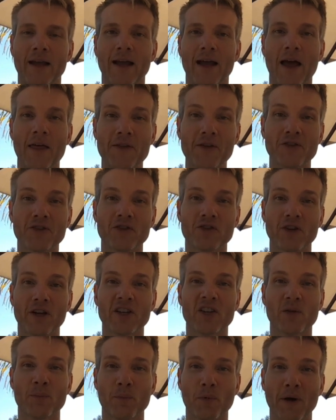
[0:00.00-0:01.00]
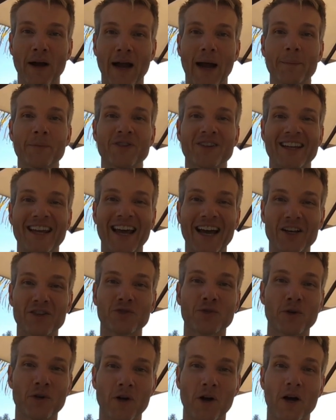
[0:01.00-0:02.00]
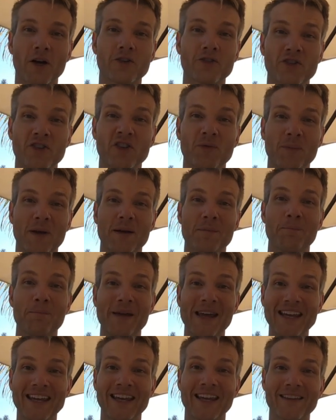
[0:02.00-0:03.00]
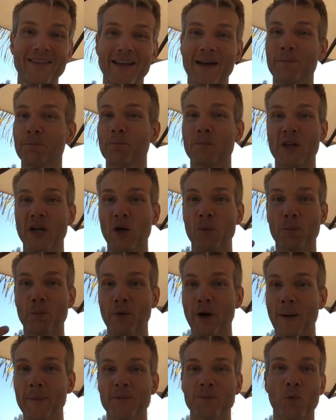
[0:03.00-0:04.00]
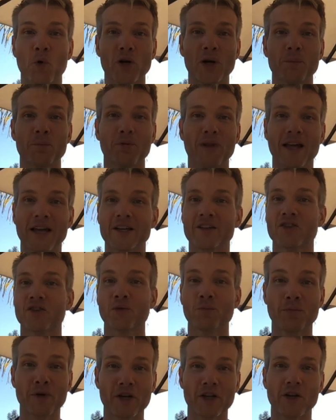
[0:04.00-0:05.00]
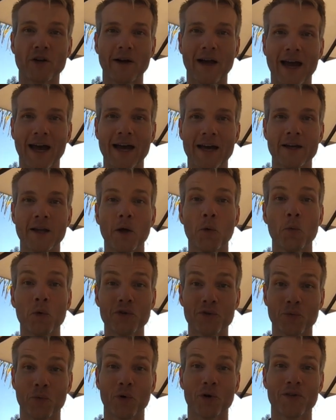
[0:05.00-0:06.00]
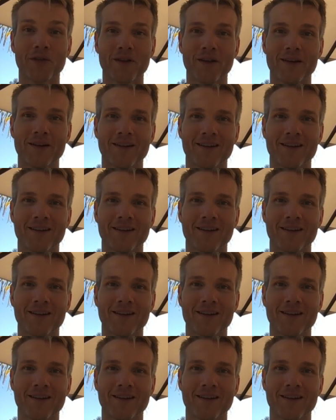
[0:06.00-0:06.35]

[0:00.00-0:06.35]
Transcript: And this suggests that perhaps the extra cost you spent making that, perhaps more complex or prettier ad was worth it.